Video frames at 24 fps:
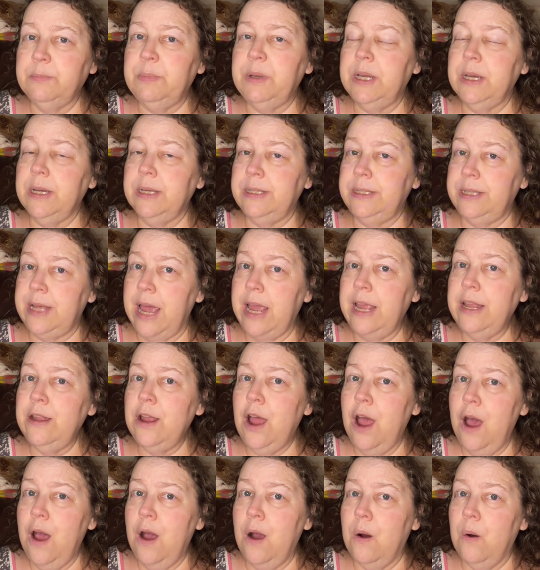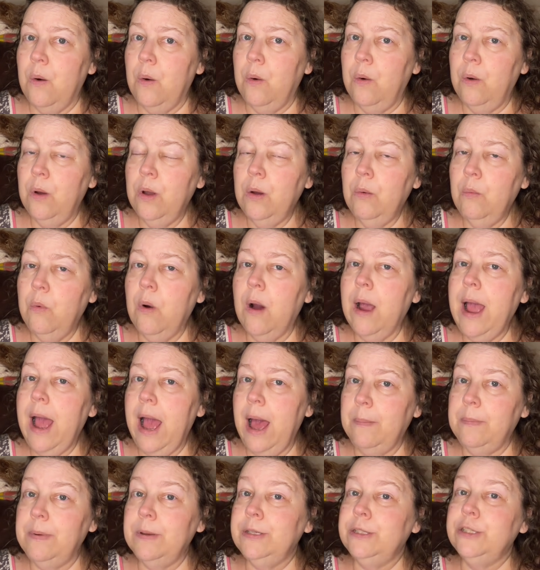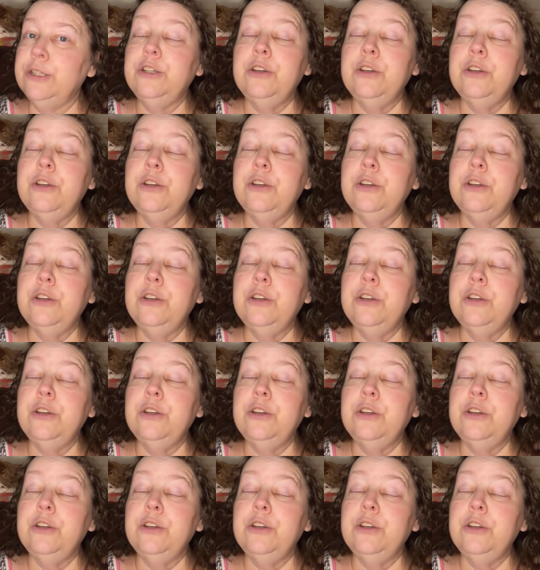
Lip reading: because they know what happens